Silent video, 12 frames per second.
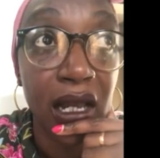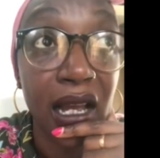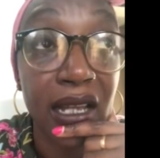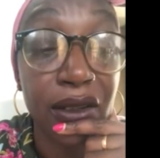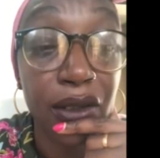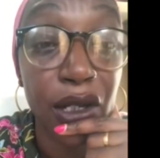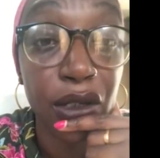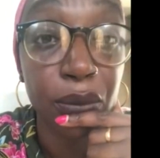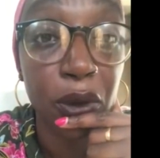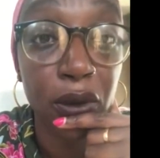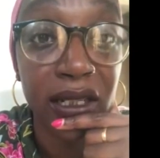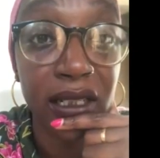At no
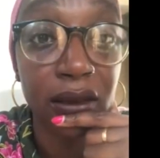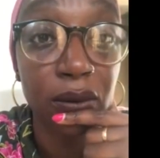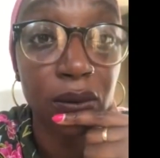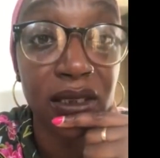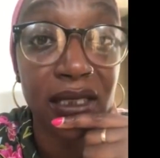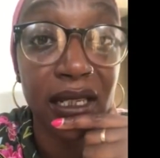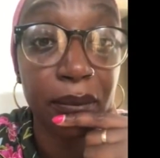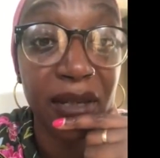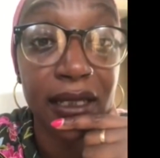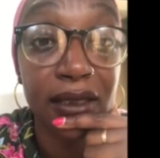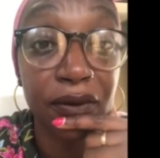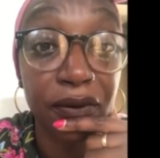point was I
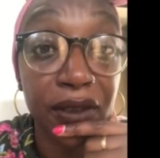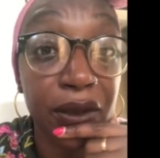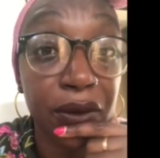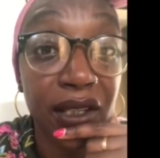made to feel